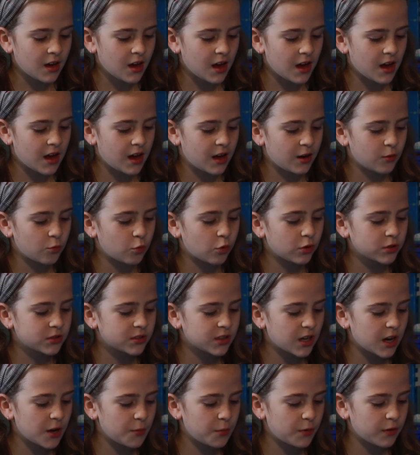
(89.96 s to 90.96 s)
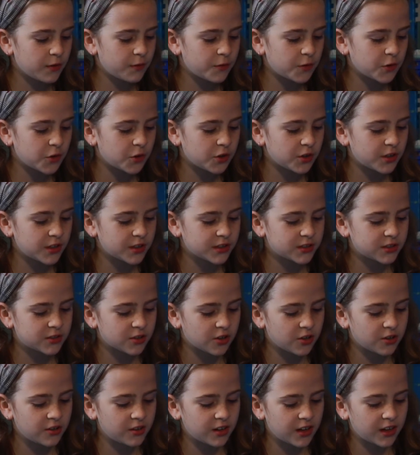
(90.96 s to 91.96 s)
And what type of food is
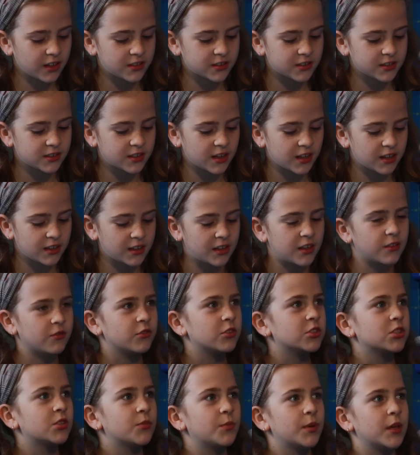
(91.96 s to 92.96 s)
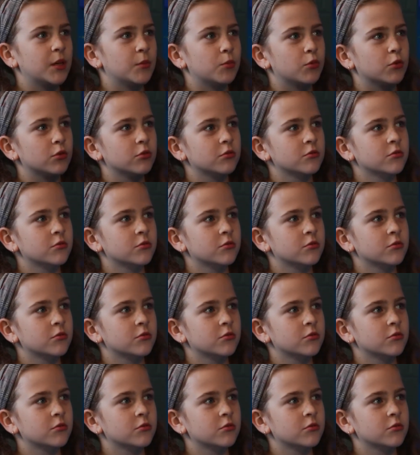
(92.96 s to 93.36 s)
donated and given to people?